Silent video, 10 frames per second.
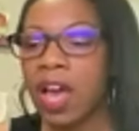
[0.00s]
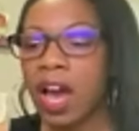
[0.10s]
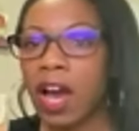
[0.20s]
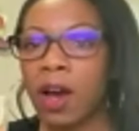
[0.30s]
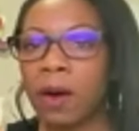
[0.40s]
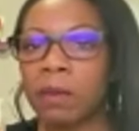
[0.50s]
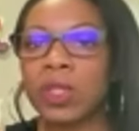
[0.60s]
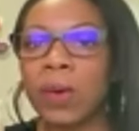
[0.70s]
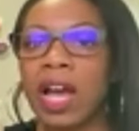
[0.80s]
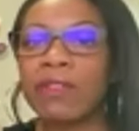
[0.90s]
Um,
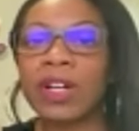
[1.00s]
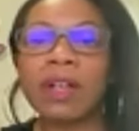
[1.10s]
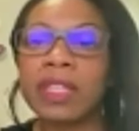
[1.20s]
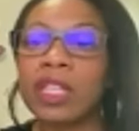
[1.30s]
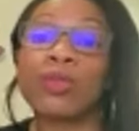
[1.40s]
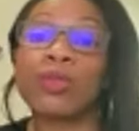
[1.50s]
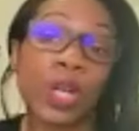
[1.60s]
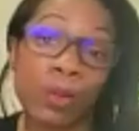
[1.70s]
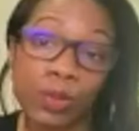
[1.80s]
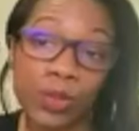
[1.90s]
so I recommend that you
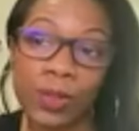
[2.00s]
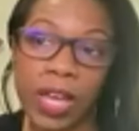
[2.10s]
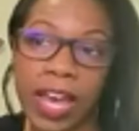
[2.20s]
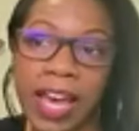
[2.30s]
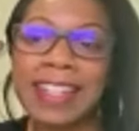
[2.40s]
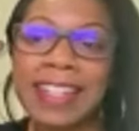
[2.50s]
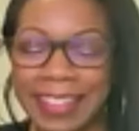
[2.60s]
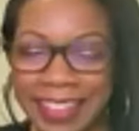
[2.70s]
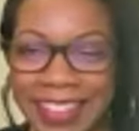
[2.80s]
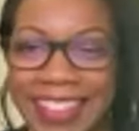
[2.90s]
don't do
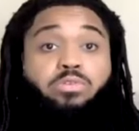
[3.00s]
that.